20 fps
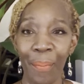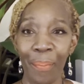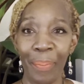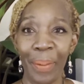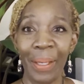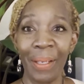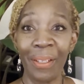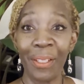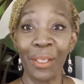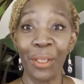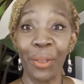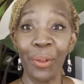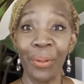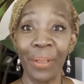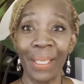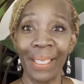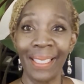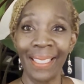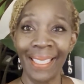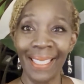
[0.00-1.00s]
because you
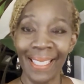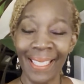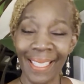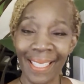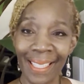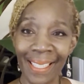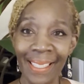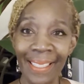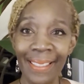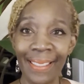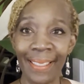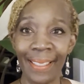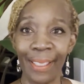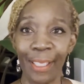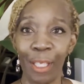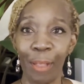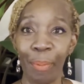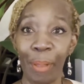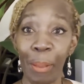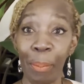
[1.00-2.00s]
can
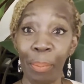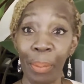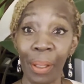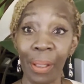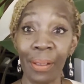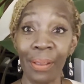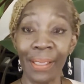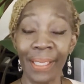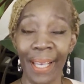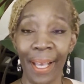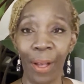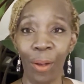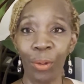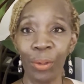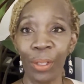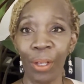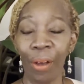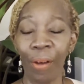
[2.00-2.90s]
easily be pulled out